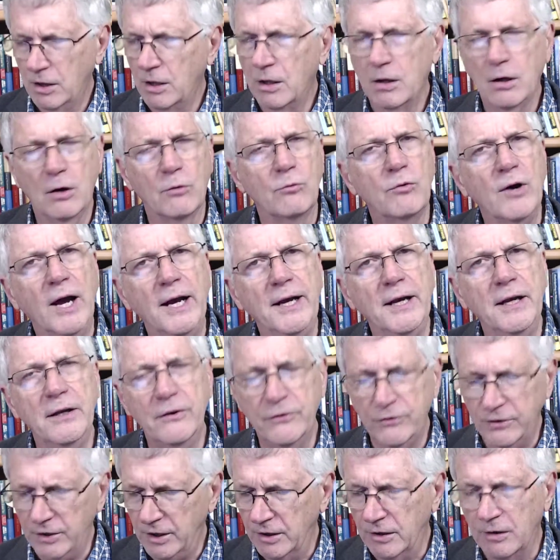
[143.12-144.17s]
A writing
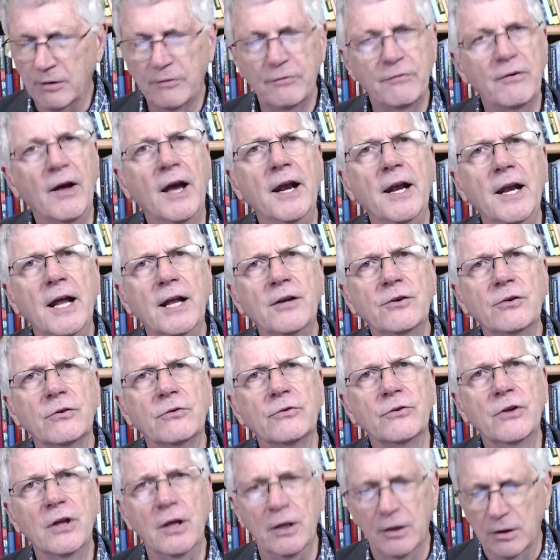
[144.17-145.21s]
skill, financial
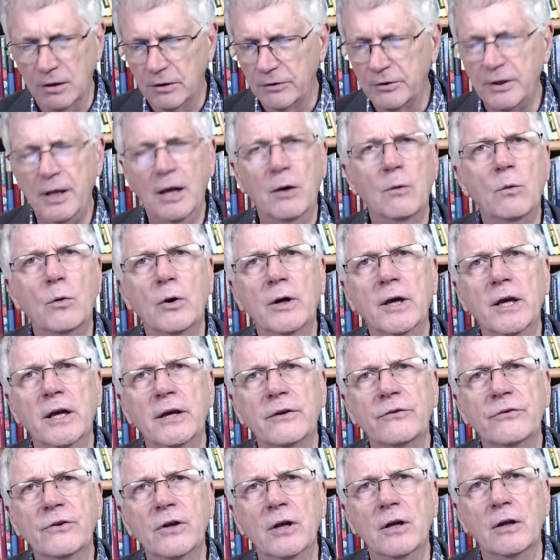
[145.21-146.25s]
skill, networking
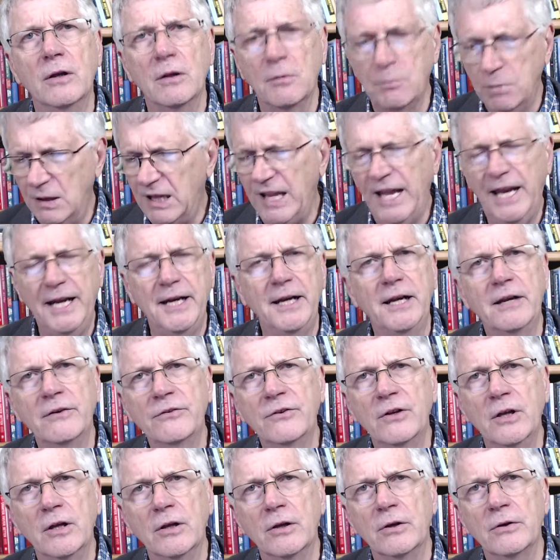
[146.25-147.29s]
skill, planning
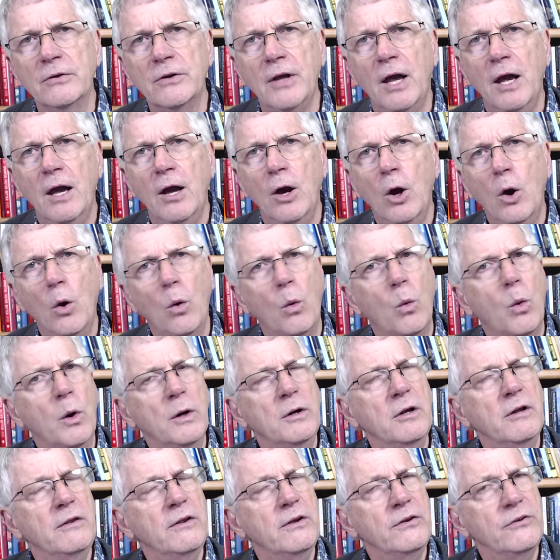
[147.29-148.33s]
skills. What
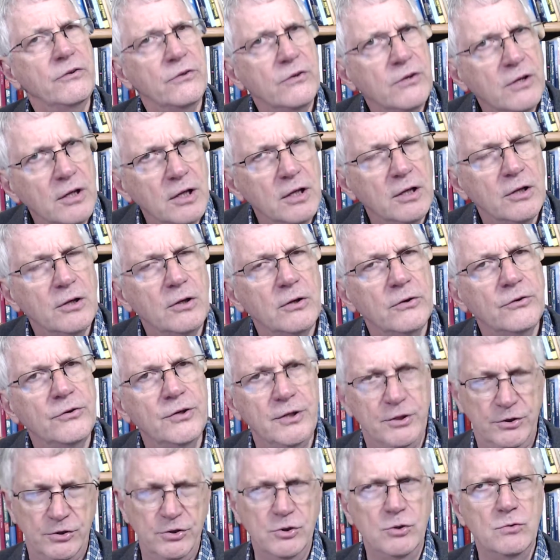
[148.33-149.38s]
are the skills
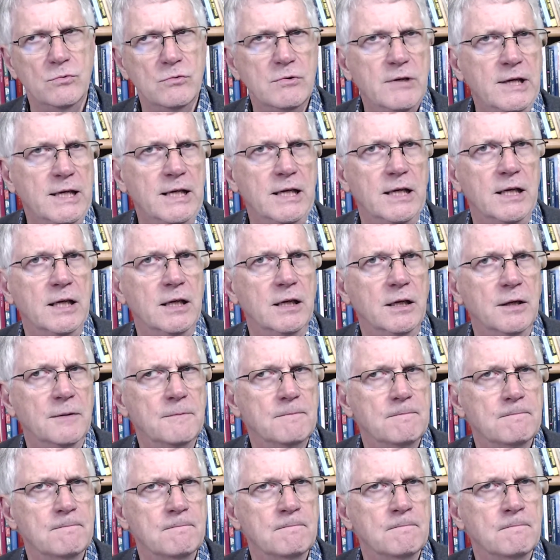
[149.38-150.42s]
that you need?
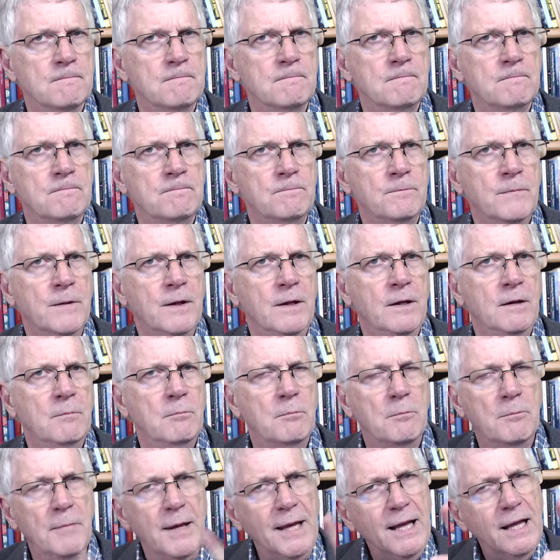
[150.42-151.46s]

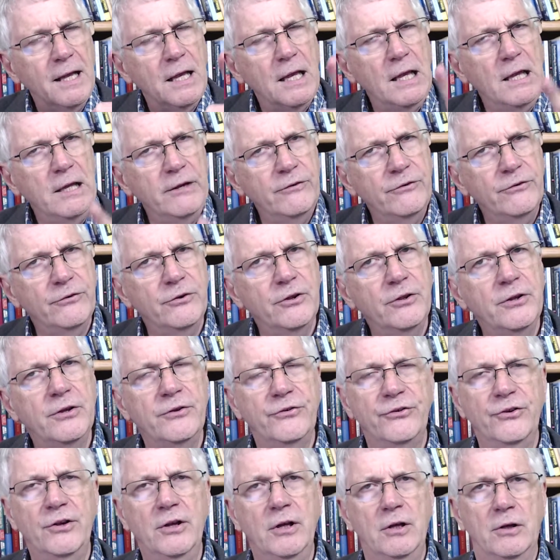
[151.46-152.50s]
Make a list of the
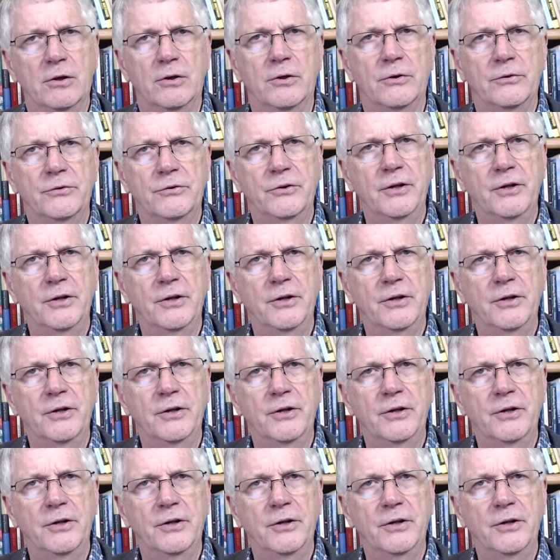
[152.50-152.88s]
skills.